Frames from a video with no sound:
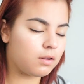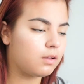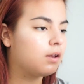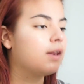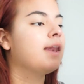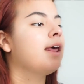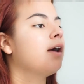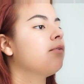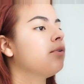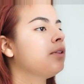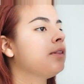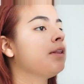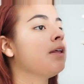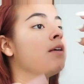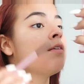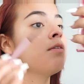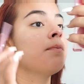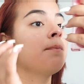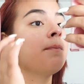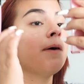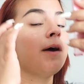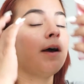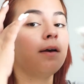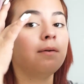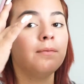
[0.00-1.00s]
now with
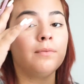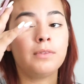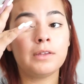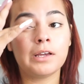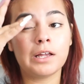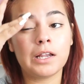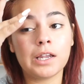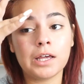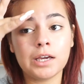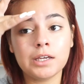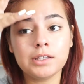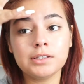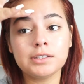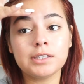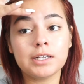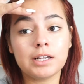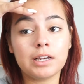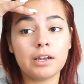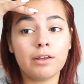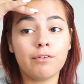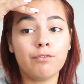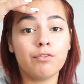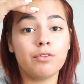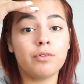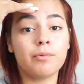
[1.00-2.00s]
this part, I like to
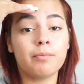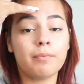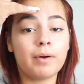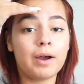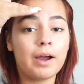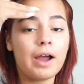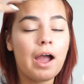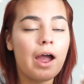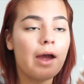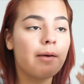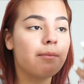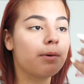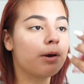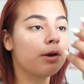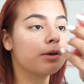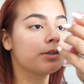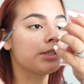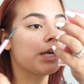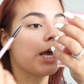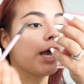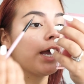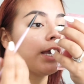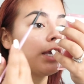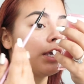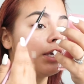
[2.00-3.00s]
lift my
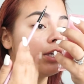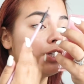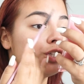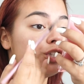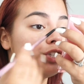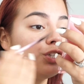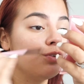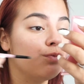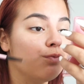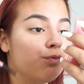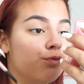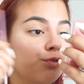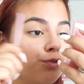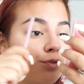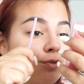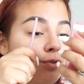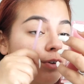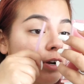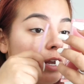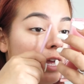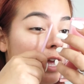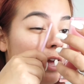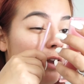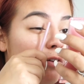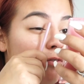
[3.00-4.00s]
eyebrows so I can
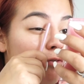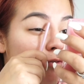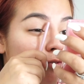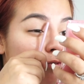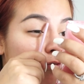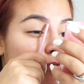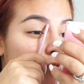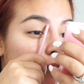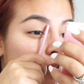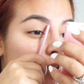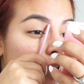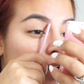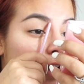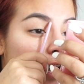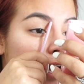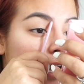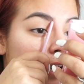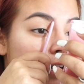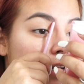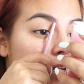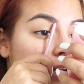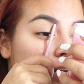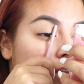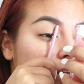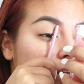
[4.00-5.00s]
get right in